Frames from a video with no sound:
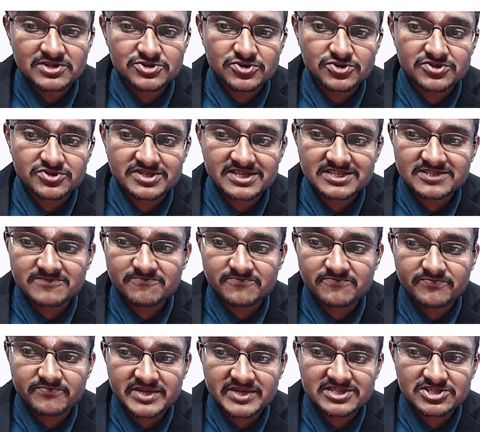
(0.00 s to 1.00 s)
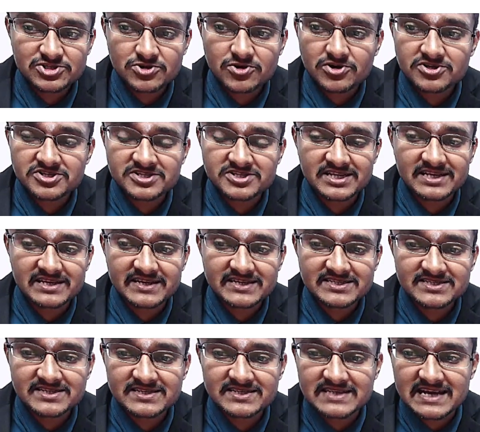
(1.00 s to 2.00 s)
So this pitch or
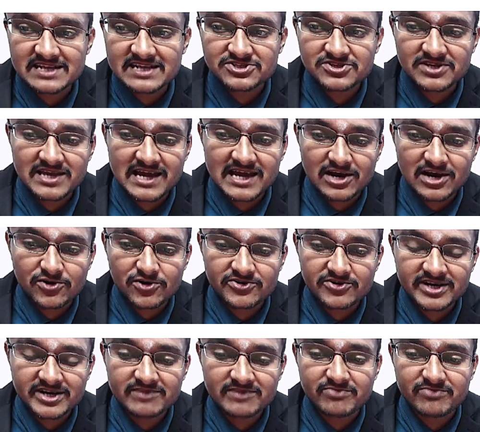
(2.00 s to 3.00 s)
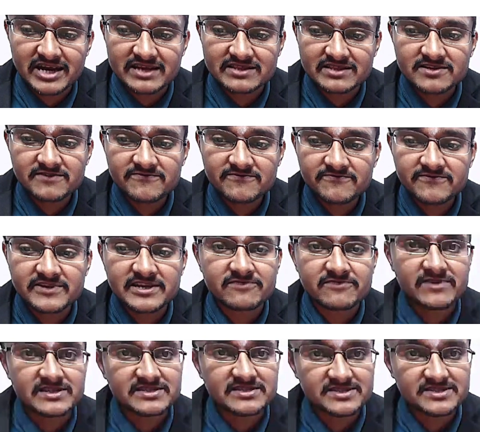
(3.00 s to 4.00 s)
shrillness is actually accounted by the
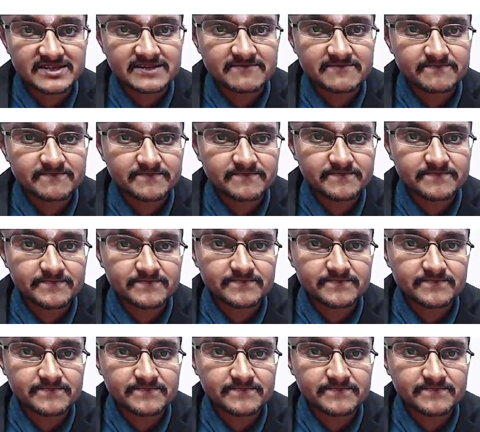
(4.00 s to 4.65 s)
frequency.